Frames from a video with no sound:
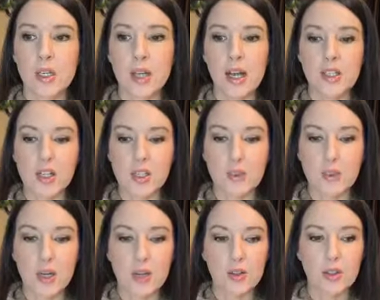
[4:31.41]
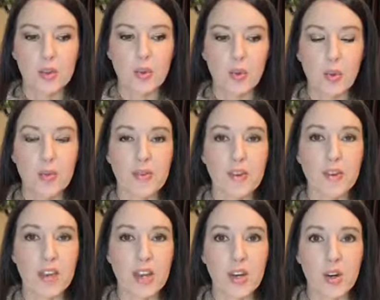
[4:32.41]
I talked about uh, the profile of
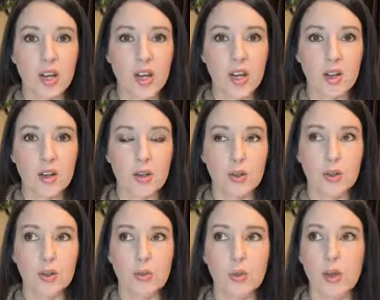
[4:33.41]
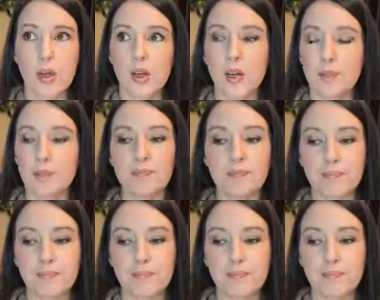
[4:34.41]
Angry Anna who um,